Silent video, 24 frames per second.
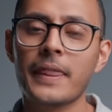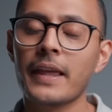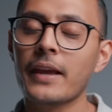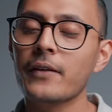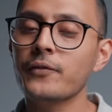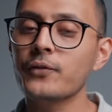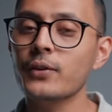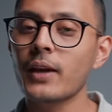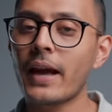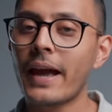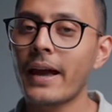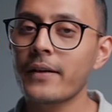If
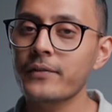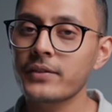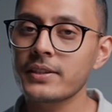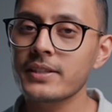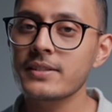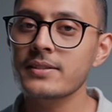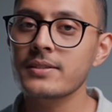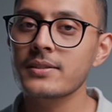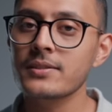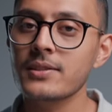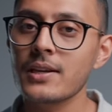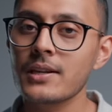you have any
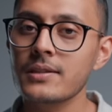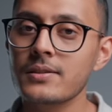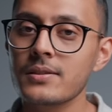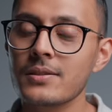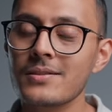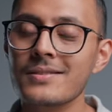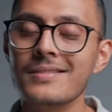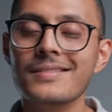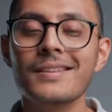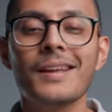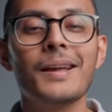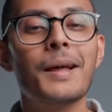
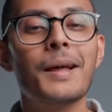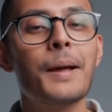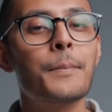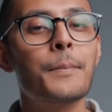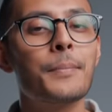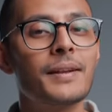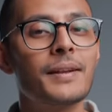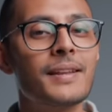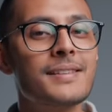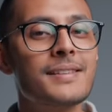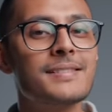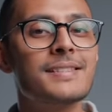suggestions,
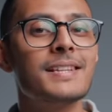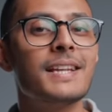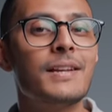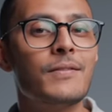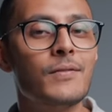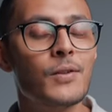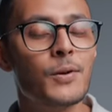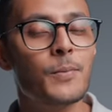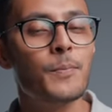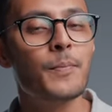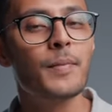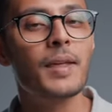please leave
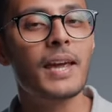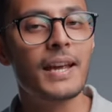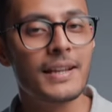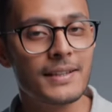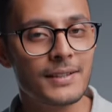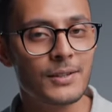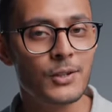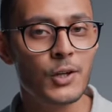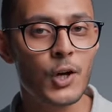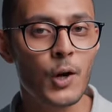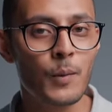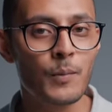them in the
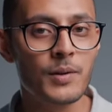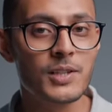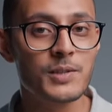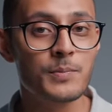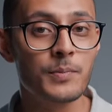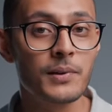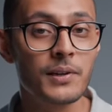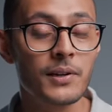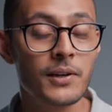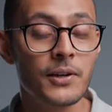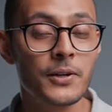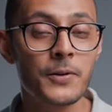comments
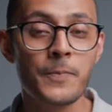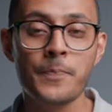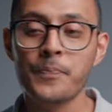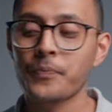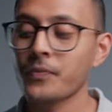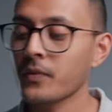below.